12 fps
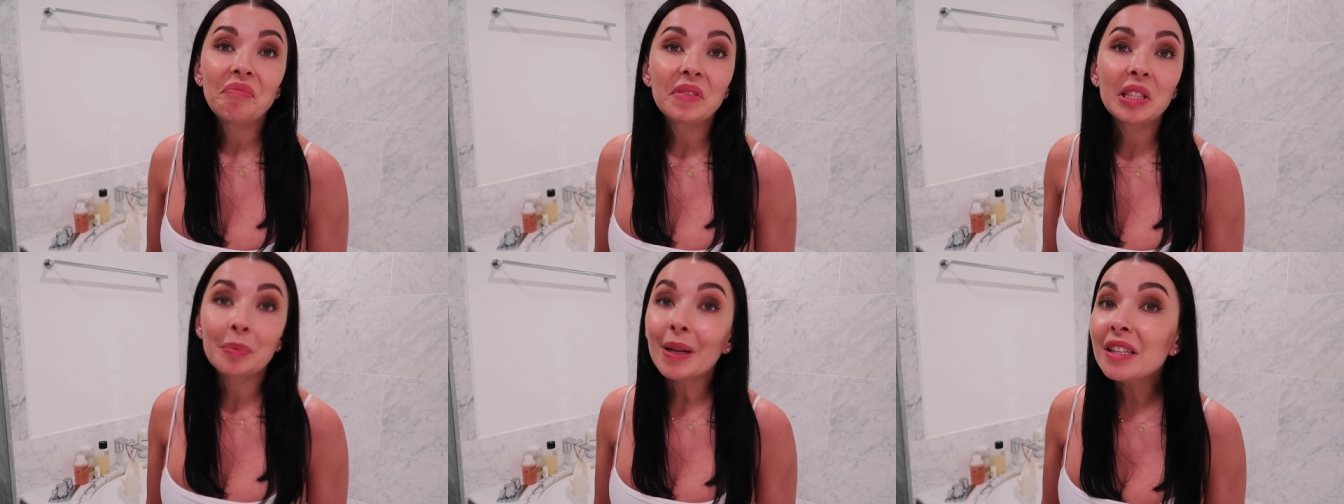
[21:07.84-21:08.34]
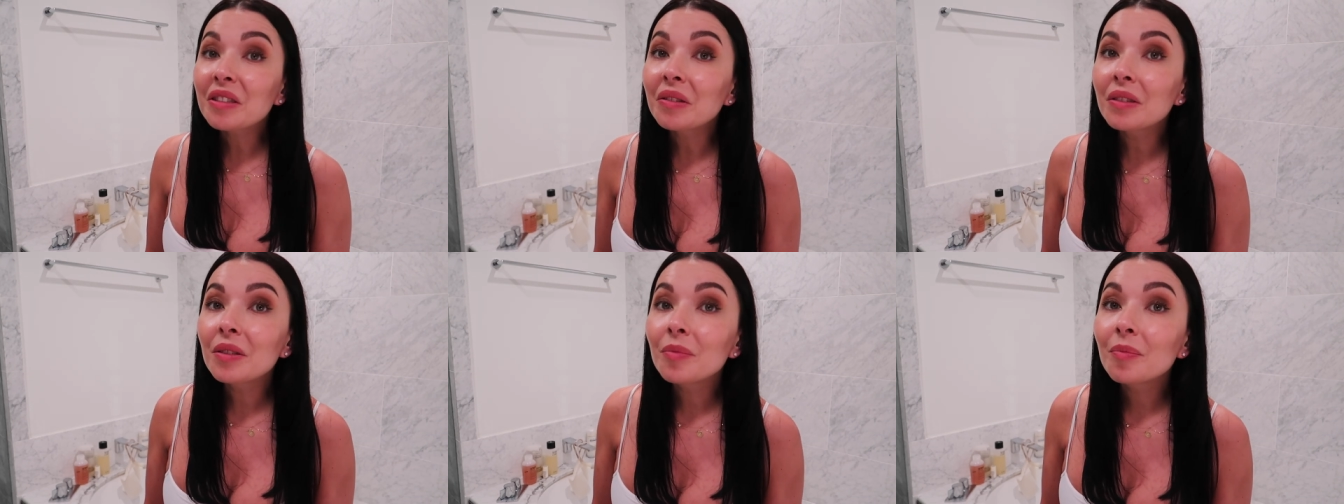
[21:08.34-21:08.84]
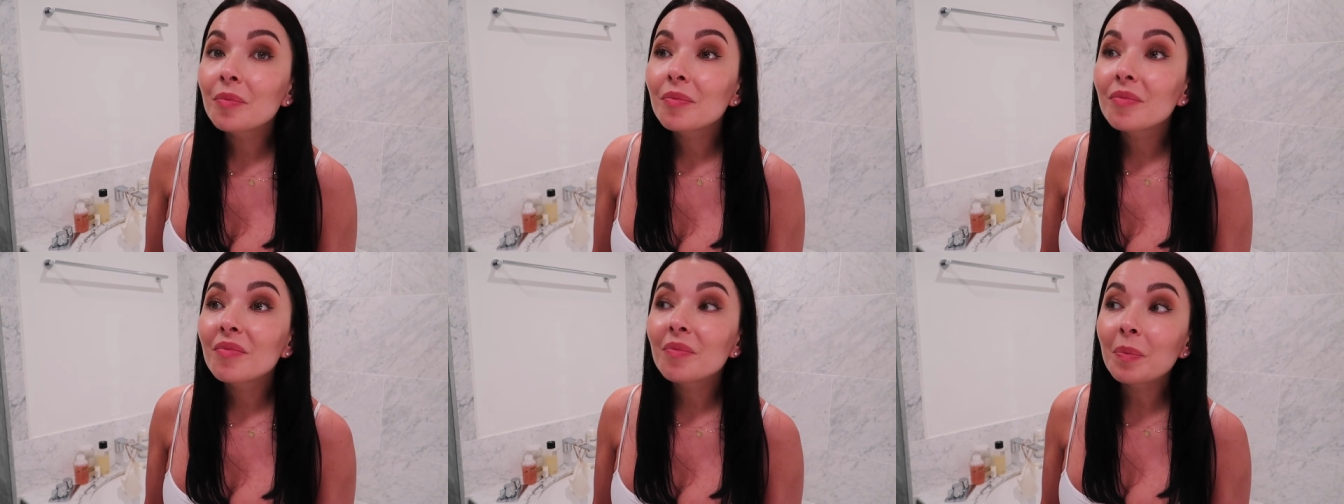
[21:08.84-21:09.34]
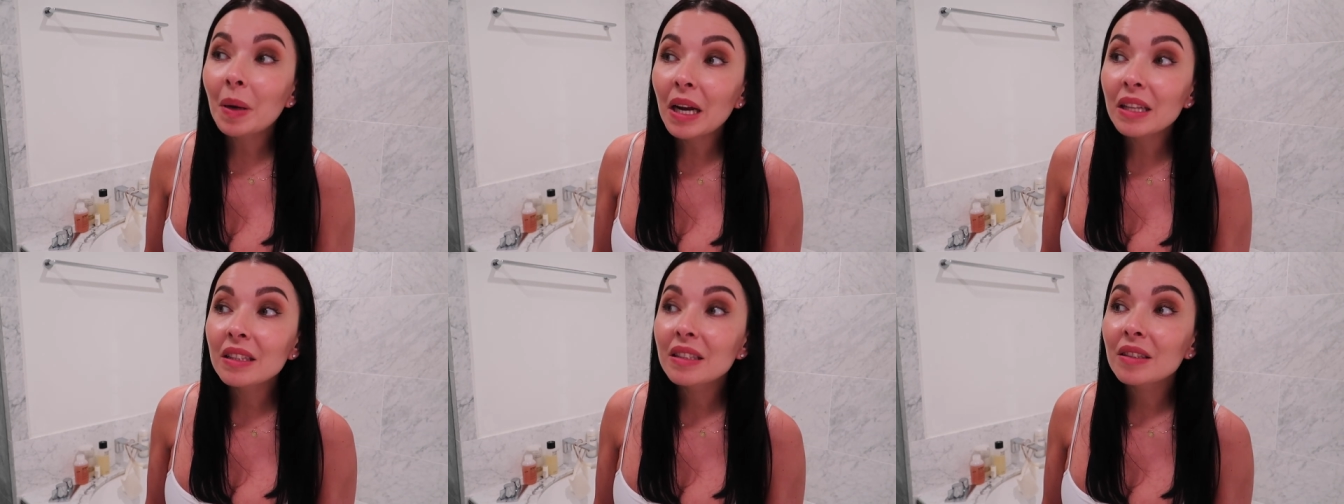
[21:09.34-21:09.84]
It smells good,
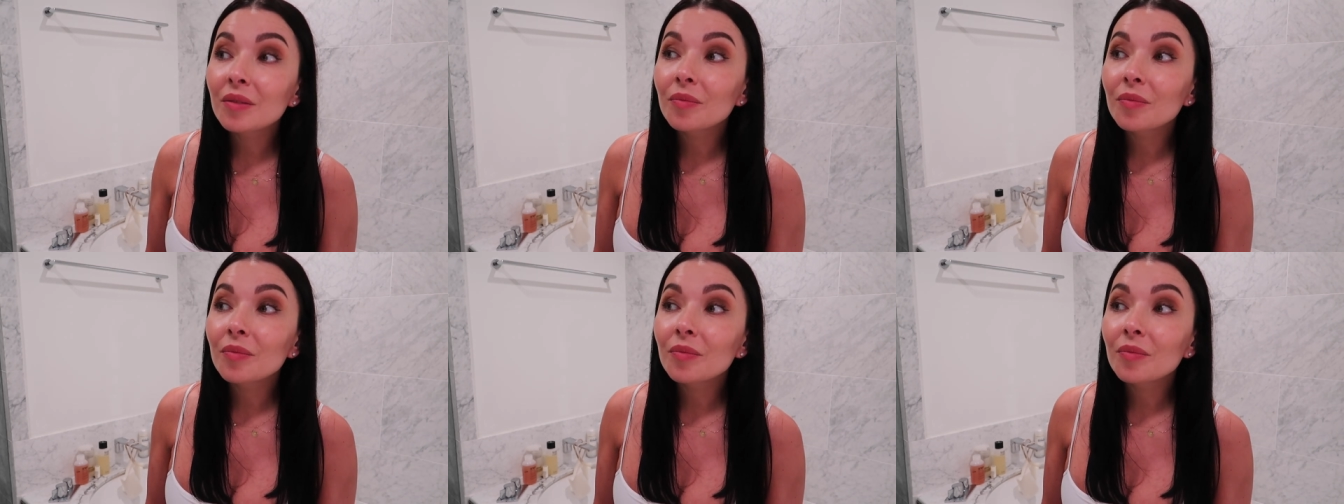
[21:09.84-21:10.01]
but